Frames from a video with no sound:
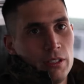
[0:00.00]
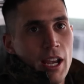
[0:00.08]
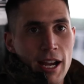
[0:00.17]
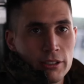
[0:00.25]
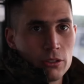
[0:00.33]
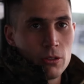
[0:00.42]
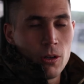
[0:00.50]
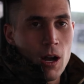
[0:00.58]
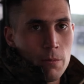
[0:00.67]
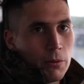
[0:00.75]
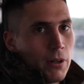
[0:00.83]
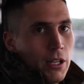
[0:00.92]
tactical
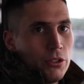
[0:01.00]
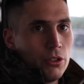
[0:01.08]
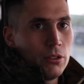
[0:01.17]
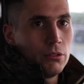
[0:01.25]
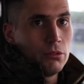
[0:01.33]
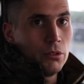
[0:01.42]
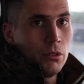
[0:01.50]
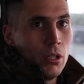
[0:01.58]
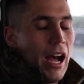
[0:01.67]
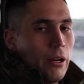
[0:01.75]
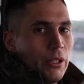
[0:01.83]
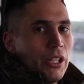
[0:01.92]
operations
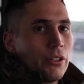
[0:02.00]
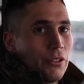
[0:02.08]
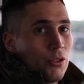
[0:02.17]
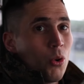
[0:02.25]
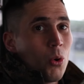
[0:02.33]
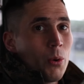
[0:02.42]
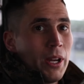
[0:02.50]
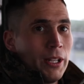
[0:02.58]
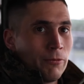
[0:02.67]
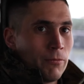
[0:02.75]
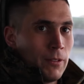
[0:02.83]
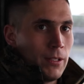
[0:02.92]
out here in Norway.